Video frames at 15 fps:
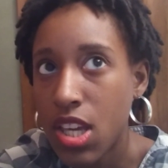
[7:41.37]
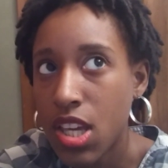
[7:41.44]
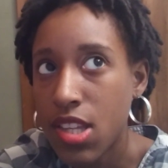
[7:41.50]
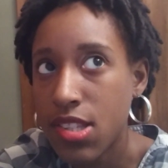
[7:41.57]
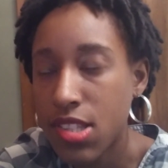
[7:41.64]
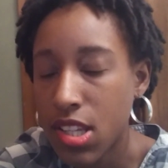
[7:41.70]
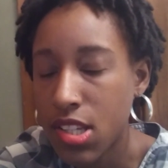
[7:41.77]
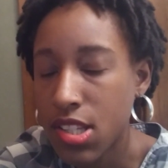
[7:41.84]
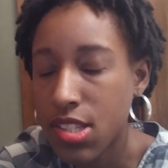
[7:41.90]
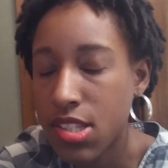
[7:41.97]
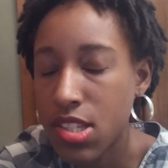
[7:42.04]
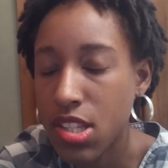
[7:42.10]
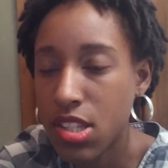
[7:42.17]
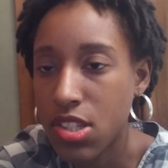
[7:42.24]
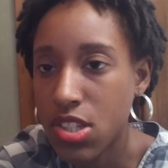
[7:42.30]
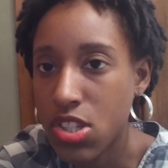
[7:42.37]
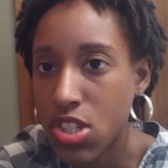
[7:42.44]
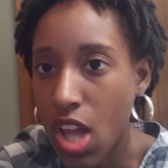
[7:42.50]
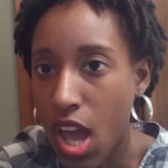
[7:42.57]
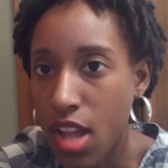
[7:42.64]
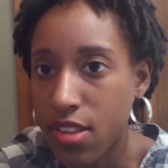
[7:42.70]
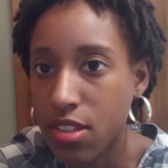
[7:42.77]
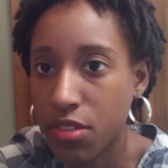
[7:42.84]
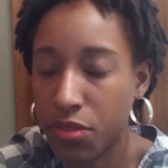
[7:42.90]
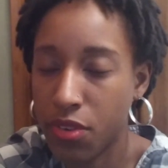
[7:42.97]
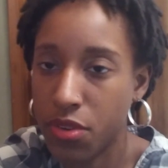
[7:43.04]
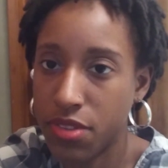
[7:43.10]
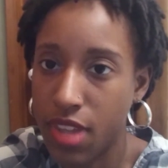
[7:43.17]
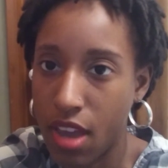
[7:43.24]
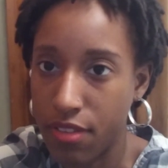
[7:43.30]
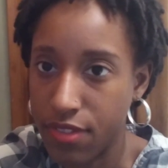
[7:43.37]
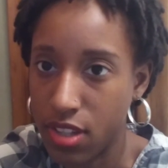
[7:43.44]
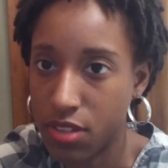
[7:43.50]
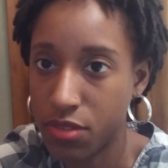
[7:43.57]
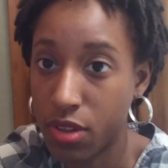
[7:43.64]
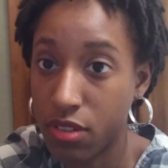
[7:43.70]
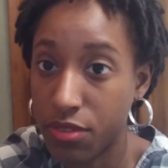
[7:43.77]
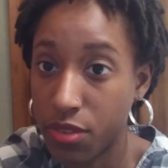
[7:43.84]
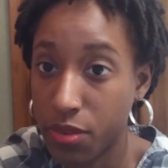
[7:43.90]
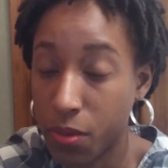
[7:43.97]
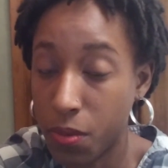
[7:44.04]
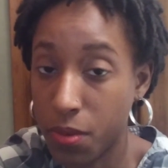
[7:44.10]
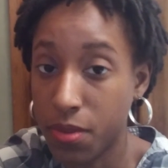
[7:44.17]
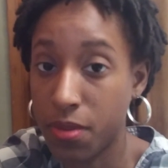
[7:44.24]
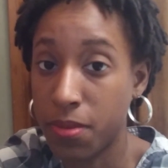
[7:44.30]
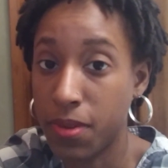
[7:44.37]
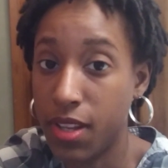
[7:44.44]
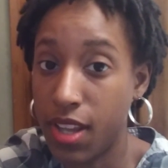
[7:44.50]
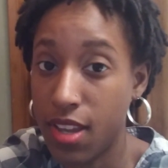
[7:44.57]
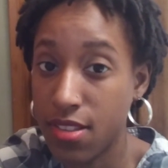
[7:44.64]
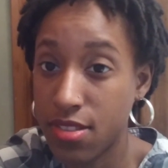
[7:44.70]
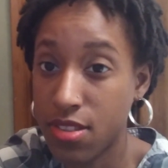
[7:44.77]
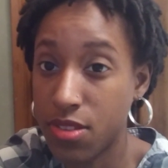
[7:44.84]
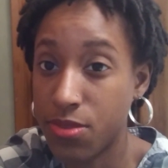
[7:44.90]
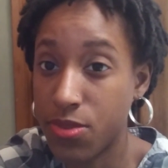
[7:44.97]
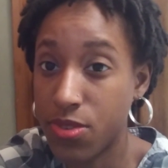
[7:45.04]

six shots of Rocephin over the course of three days